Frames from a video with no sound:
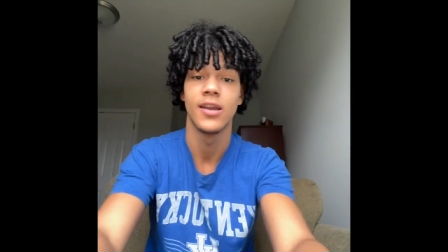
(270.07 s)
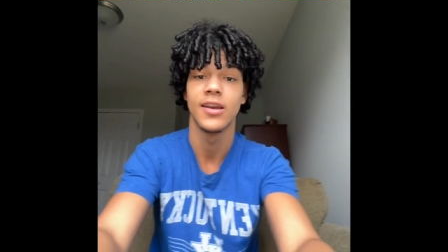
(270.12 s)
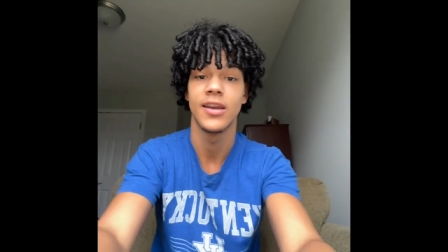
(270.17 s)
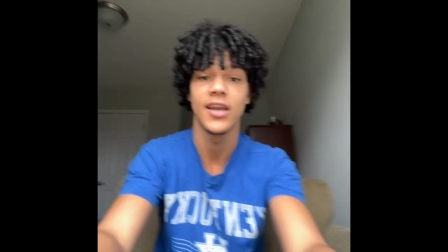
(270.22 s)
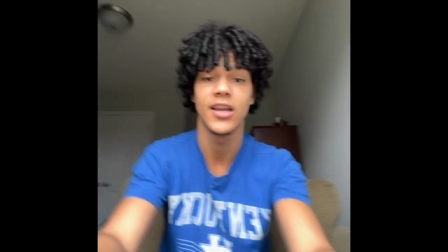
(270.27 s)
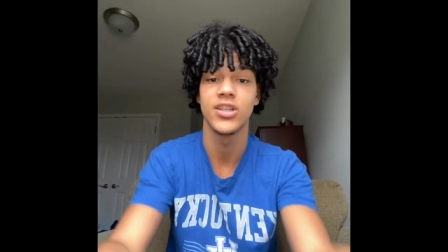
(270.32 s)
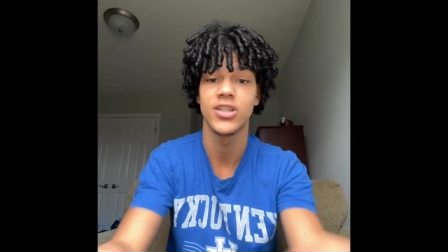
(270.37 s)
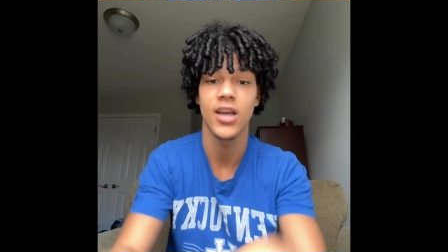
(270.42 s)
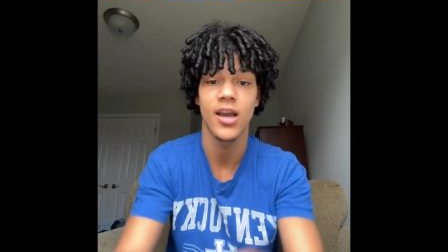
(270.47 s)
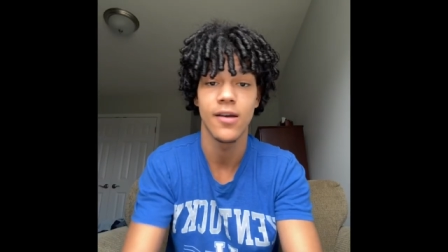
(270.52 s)

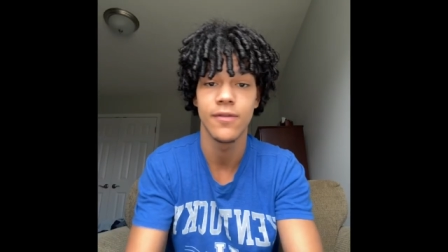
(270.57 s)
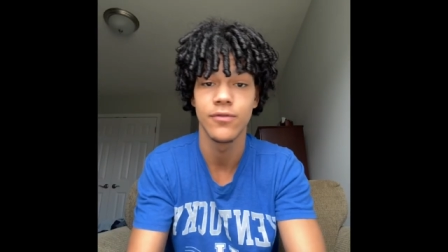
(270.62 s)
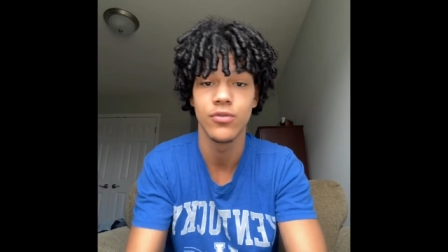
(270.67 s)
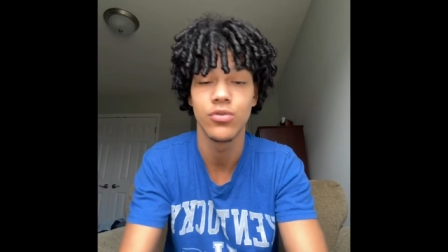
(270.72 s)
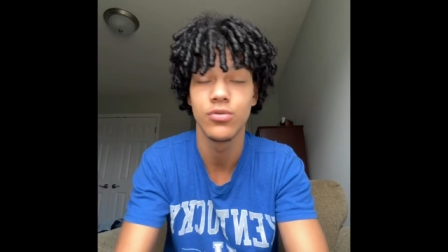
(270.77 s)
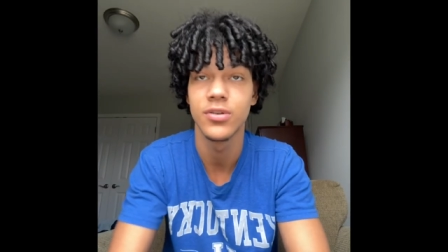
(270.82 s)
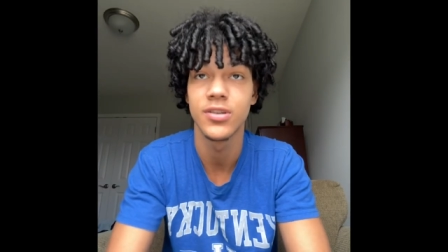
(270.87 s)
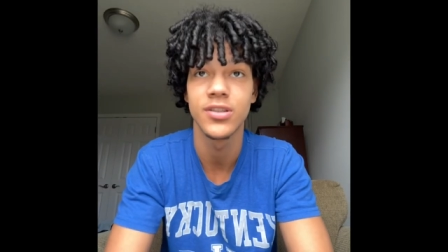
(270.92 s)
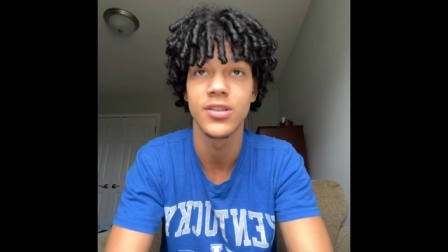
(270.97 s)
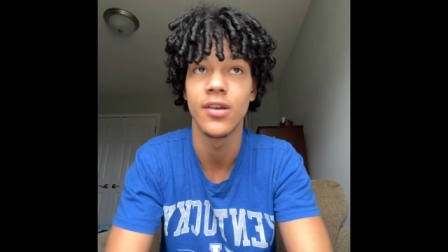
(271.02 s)
deja
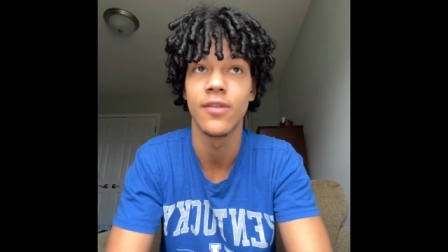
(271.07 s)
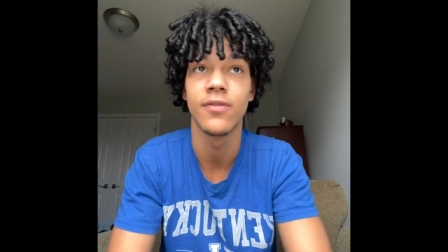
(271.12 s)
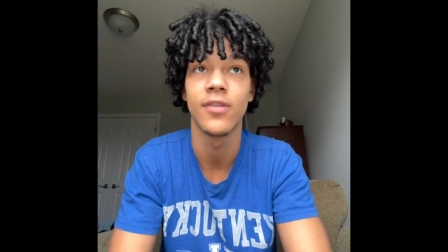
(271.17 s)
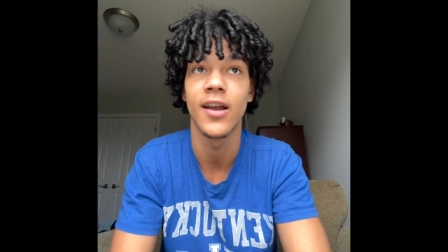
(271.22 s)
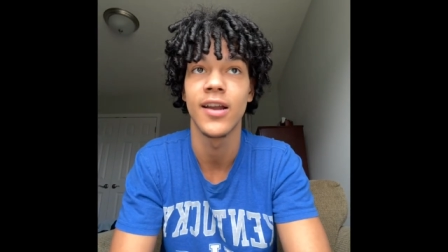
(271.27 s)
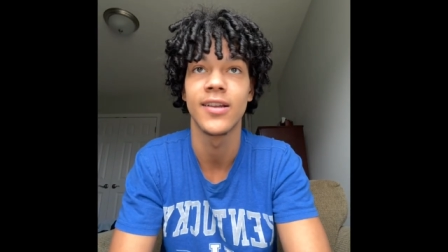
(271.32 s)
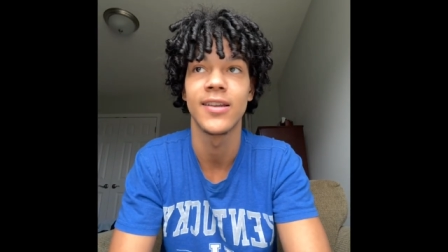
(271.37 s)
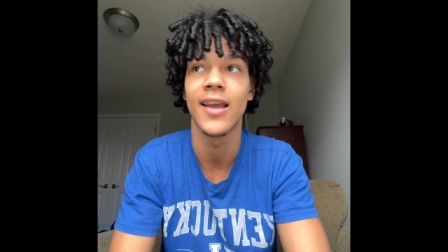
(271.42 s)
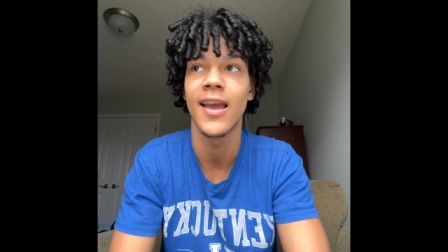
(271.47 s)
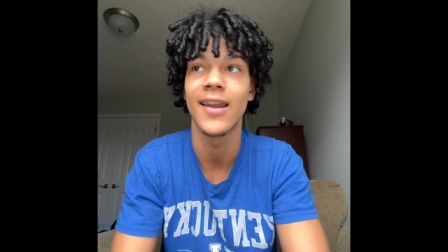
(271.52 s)
vu and stuff
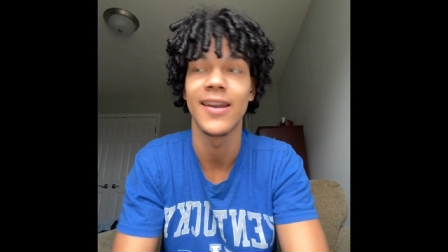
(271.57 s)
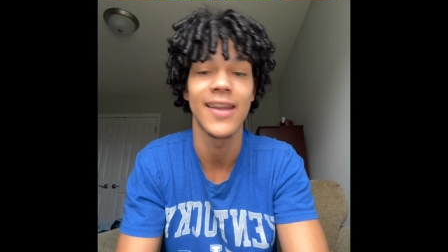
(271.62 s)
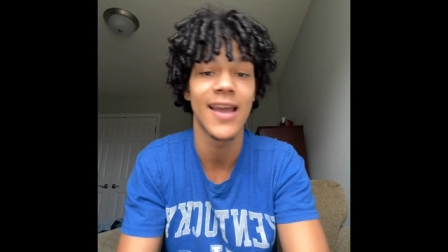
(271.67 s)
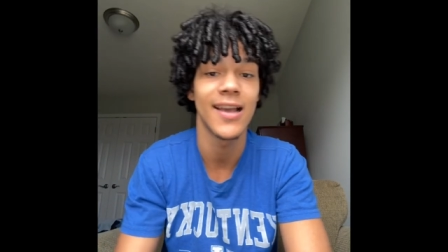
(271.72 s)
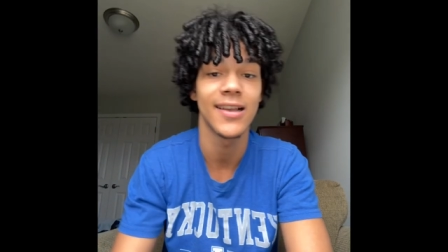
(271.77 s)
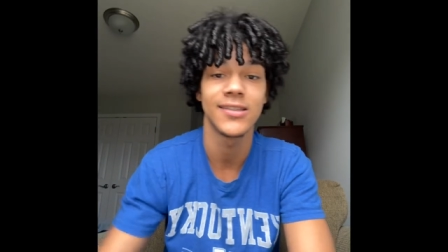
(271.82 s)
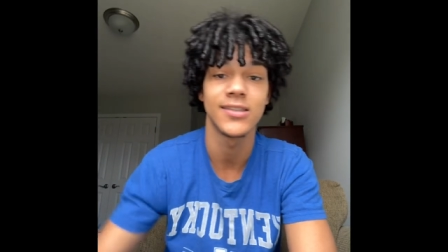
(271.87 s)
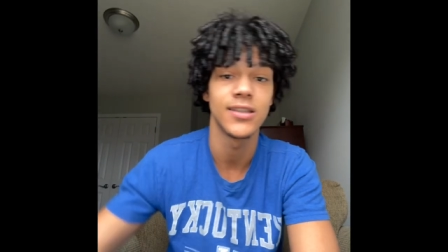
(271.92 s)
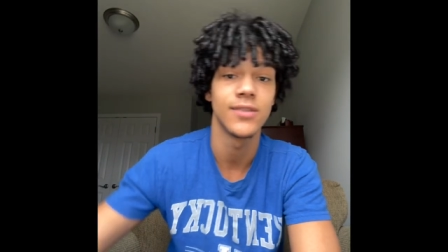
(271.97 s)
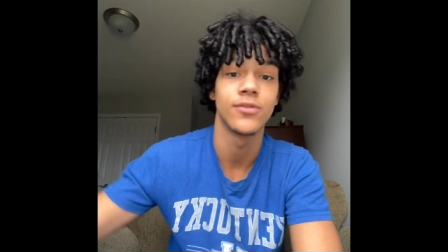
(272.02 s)
like that.
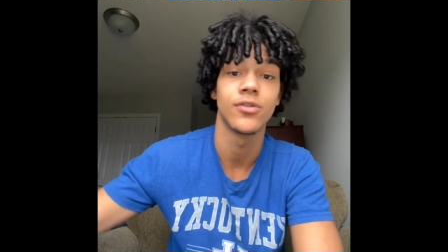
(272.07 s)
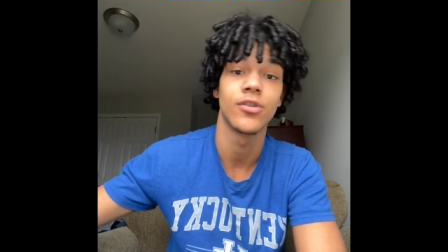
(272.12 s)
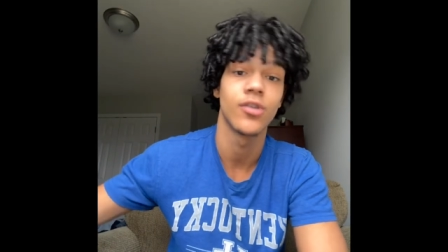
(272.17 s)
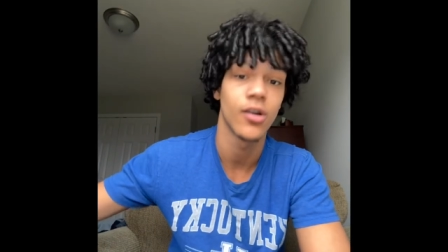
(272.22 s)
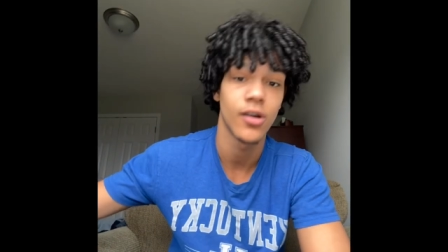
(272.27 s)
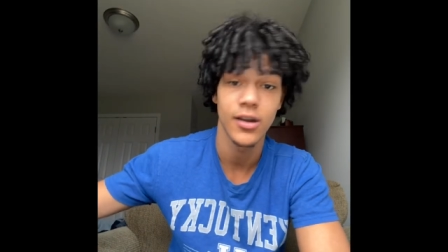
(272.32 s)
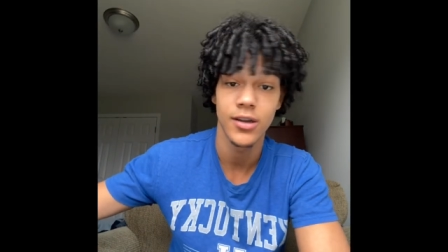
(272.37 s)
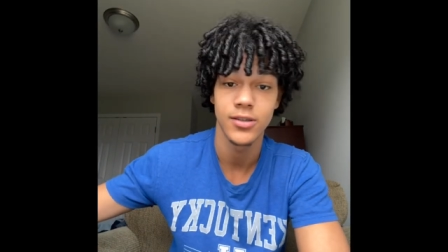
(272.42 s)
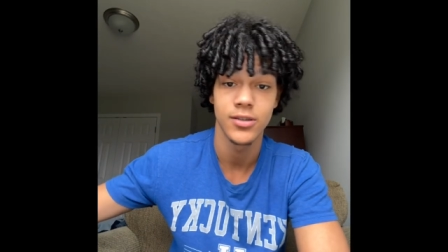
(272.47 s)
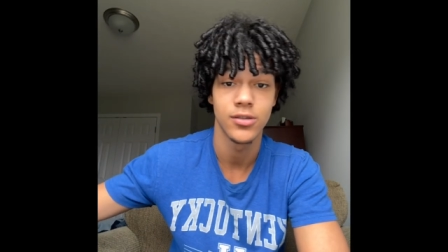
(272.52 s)
That's even
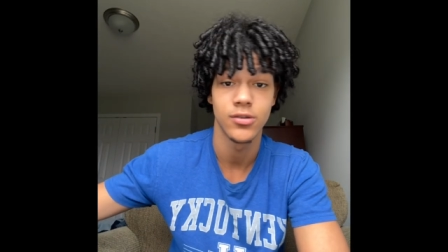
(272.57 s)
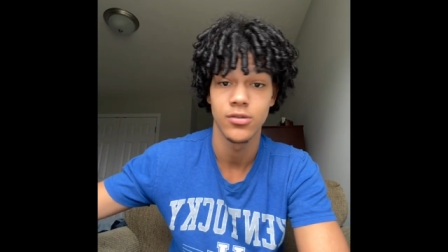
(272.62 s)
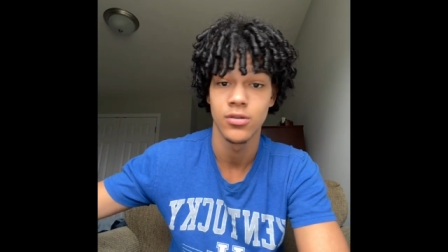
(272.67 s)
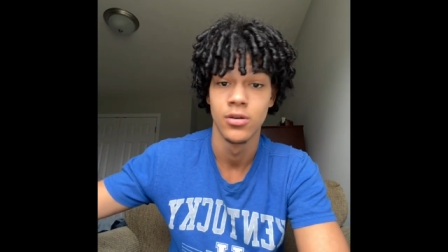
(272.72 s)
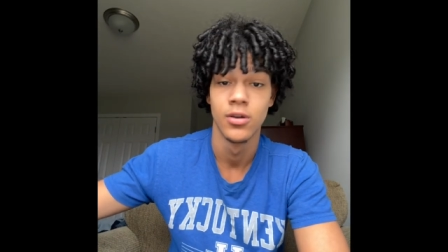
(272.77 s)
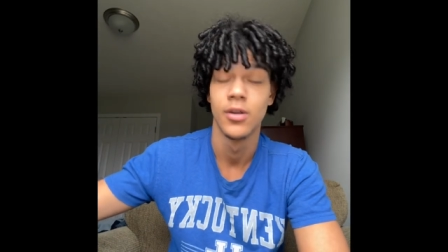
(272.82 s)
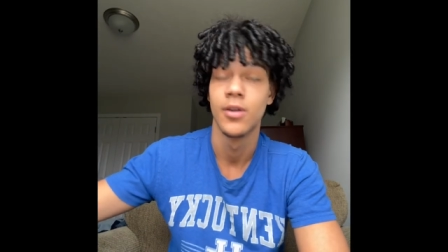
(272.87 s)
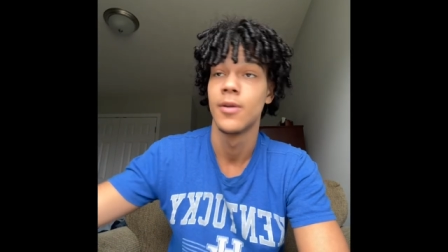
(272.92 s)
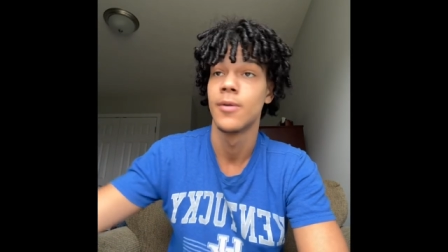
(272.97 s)
crazier.